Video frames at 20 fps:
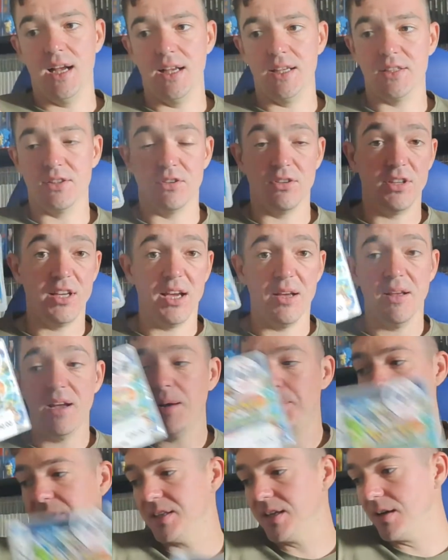So yeah,
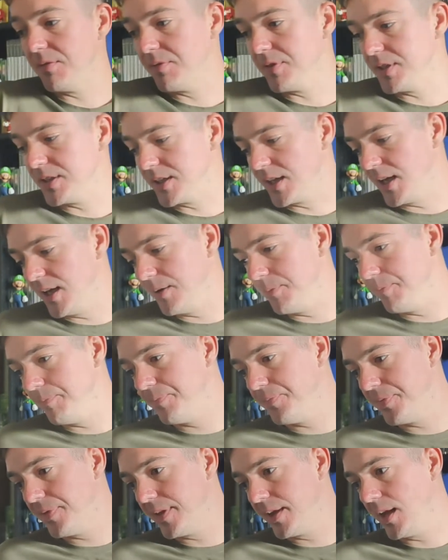happy to have this game,
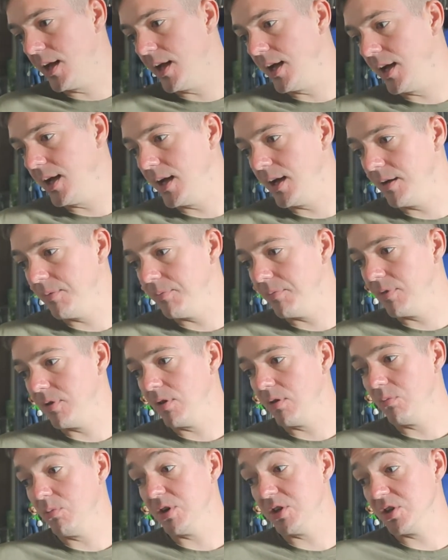
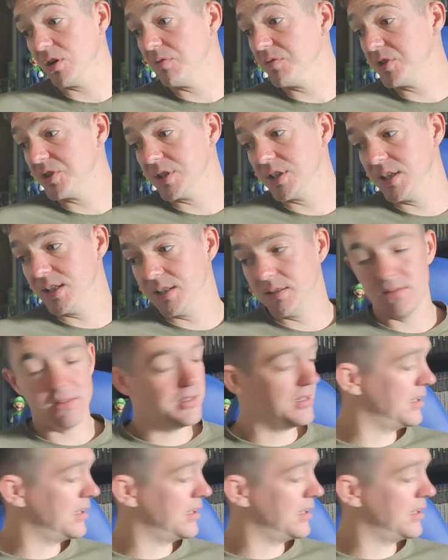which obviously